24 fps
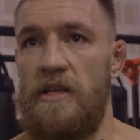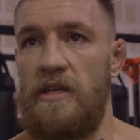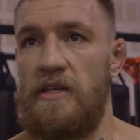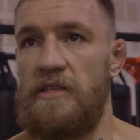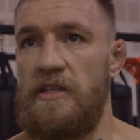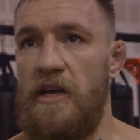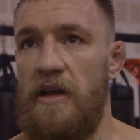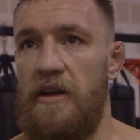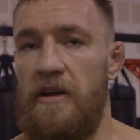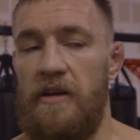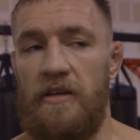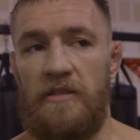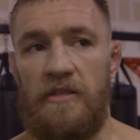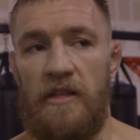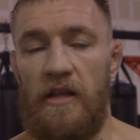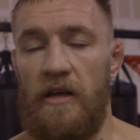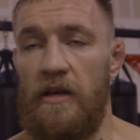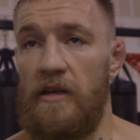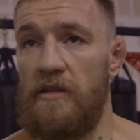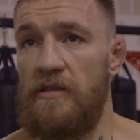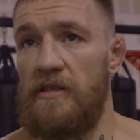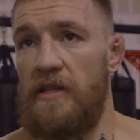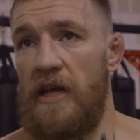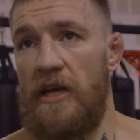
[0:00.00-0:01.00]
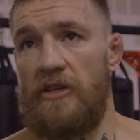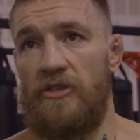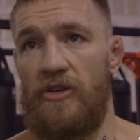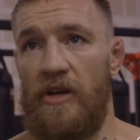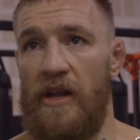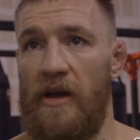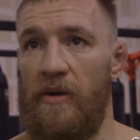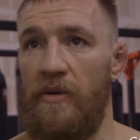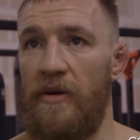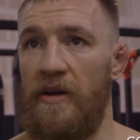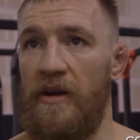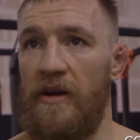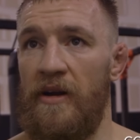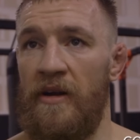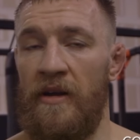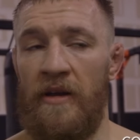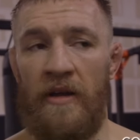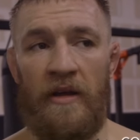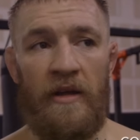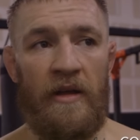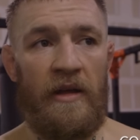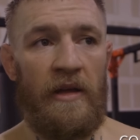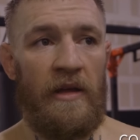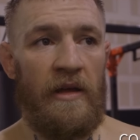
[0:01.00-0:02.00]
to this air. It's desert out here.
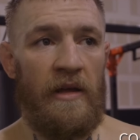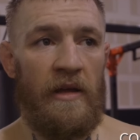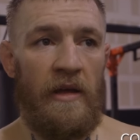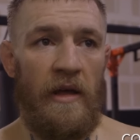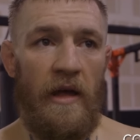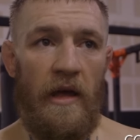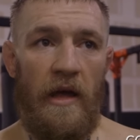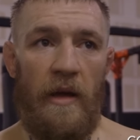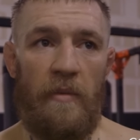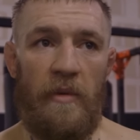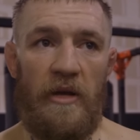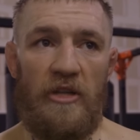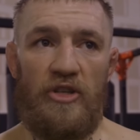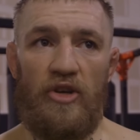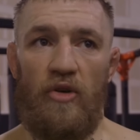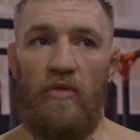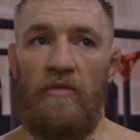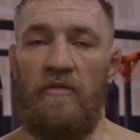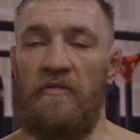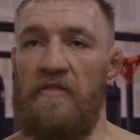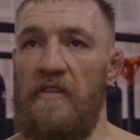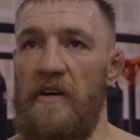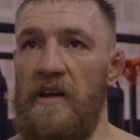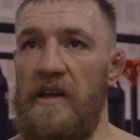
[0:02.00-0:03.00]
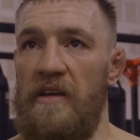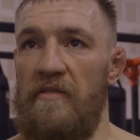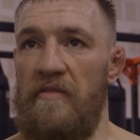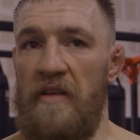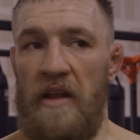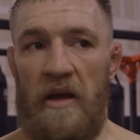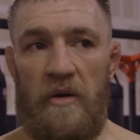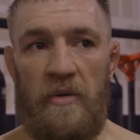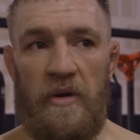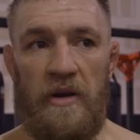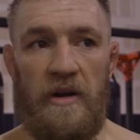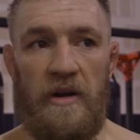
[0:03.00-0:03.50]
It's unforgiving out